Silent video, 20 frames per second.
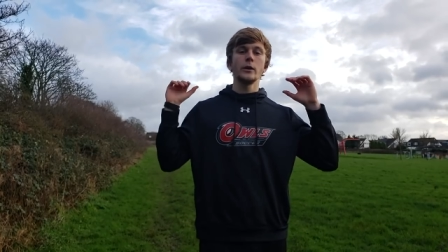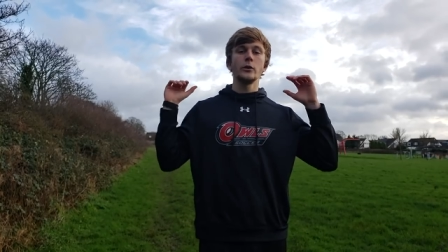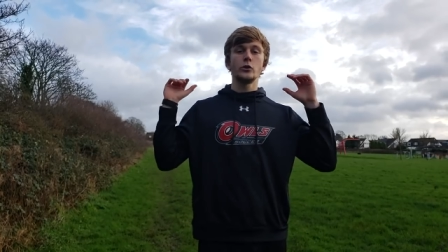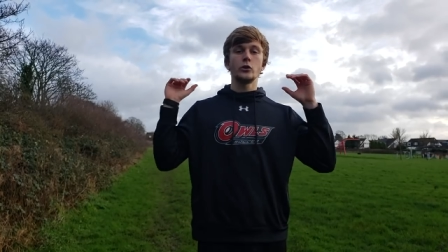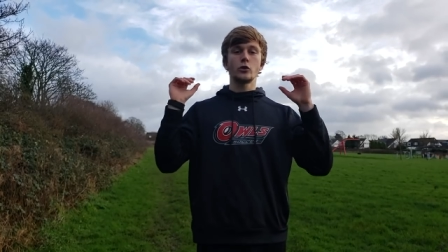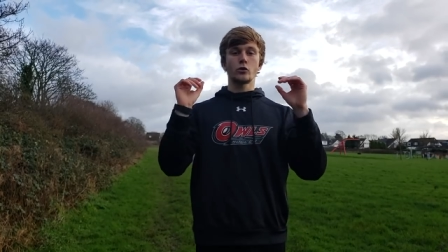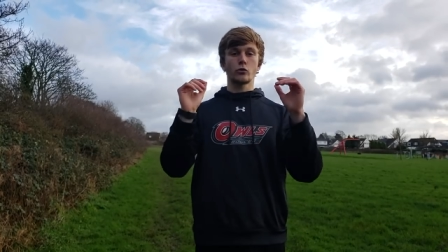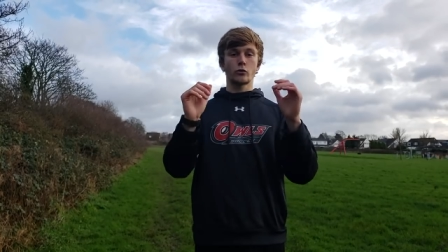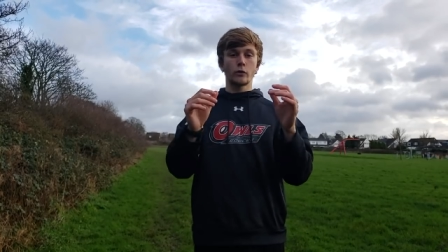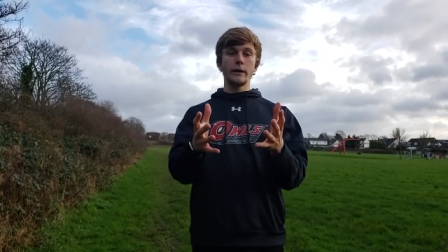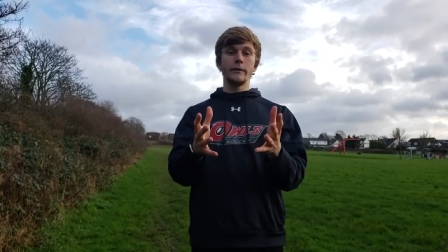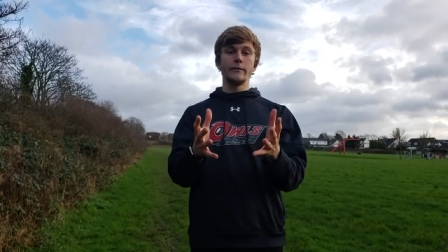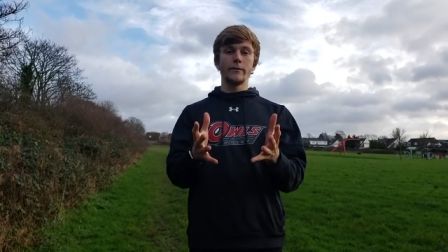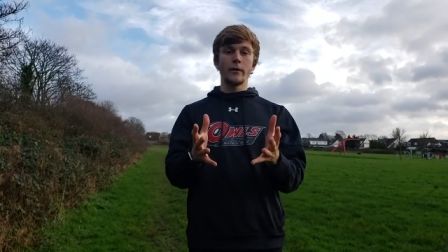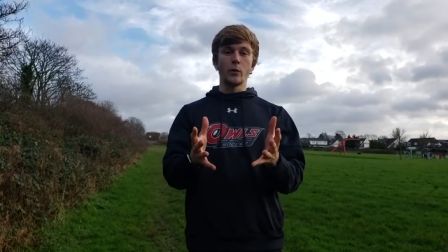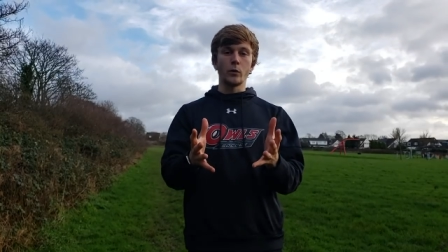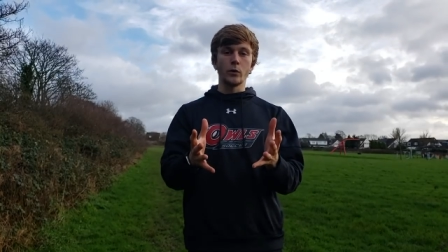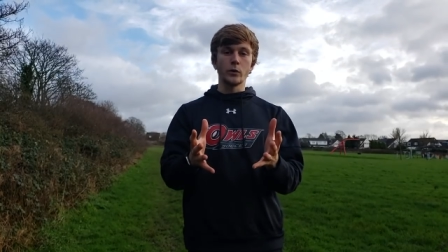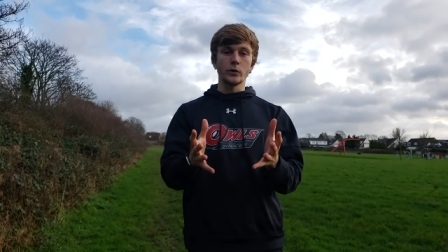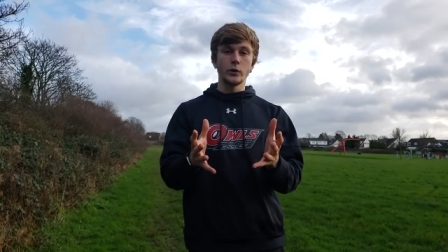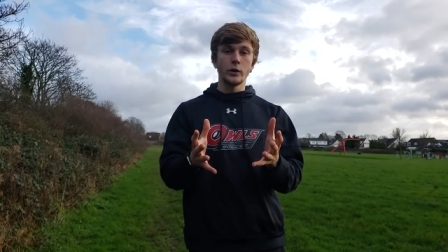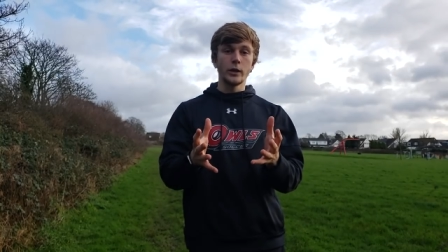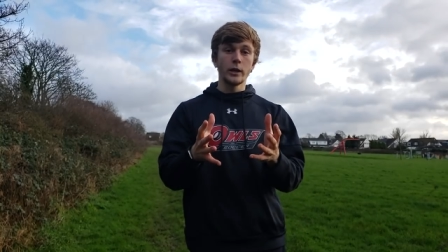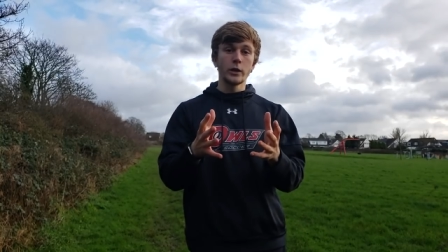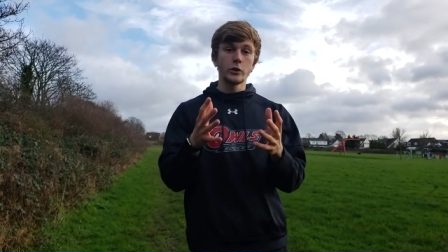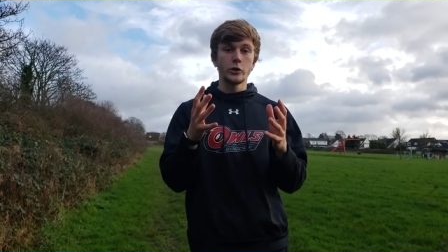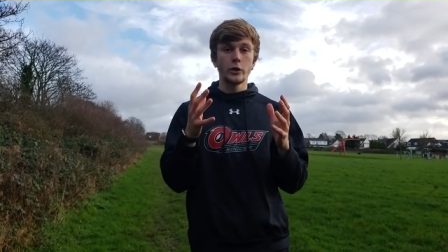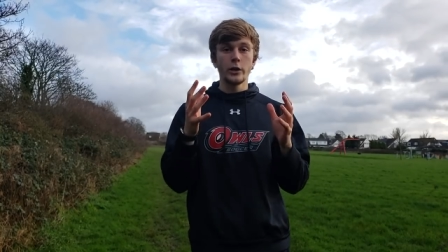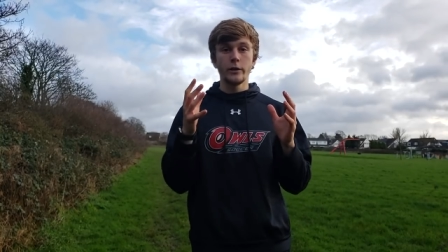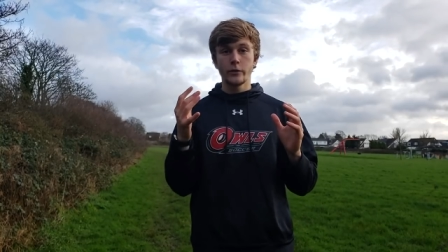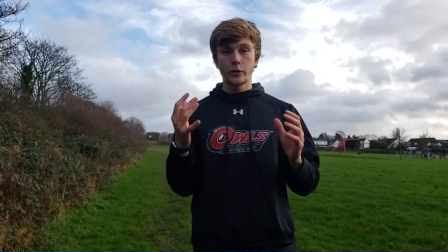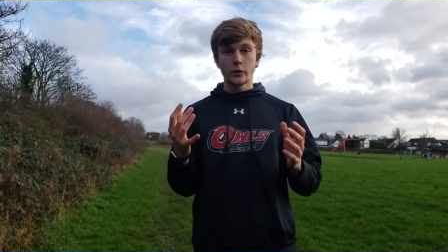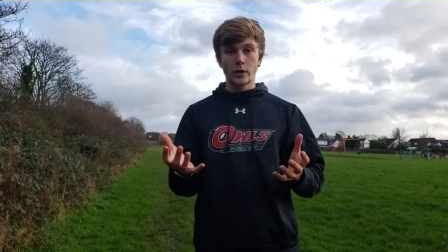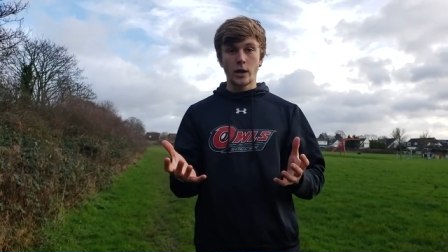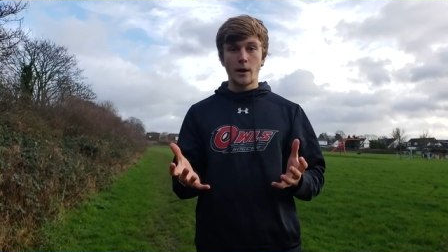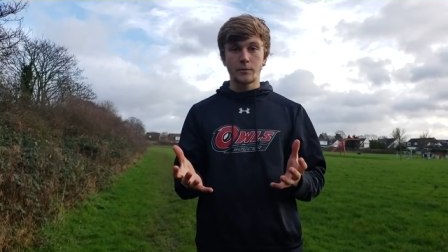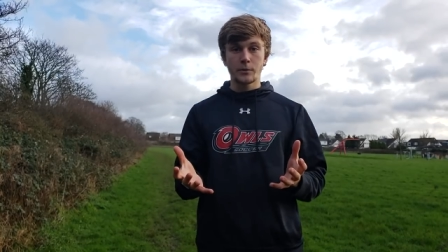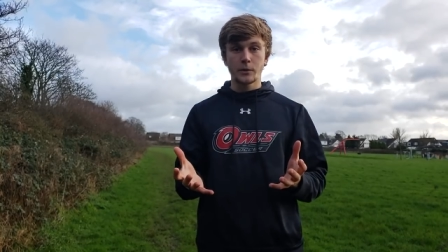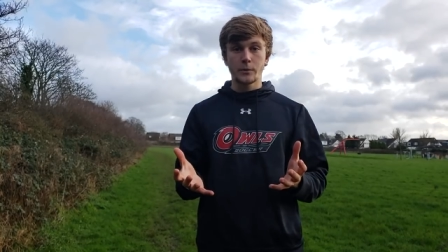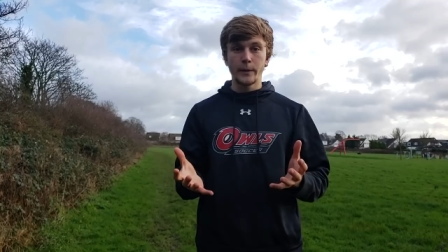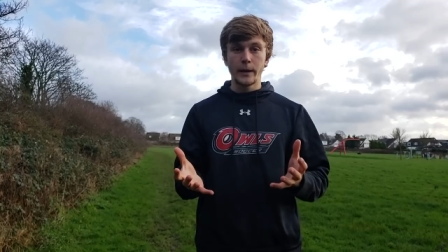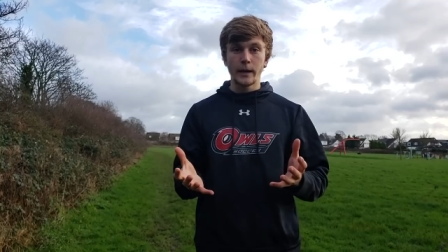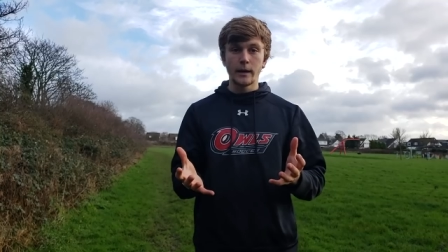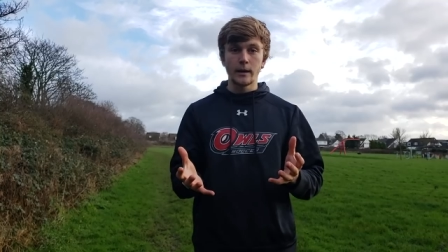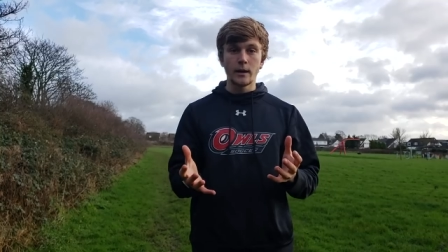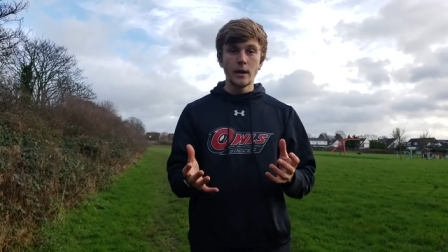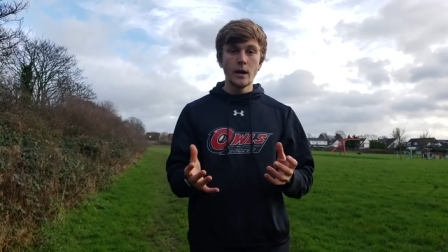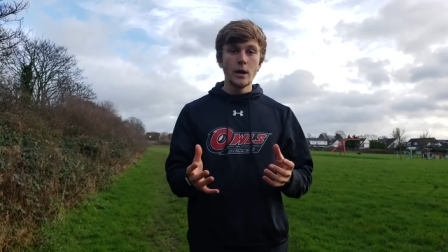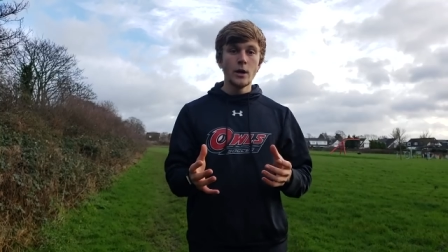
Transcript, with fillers: straight forward so you can achieve your top speed,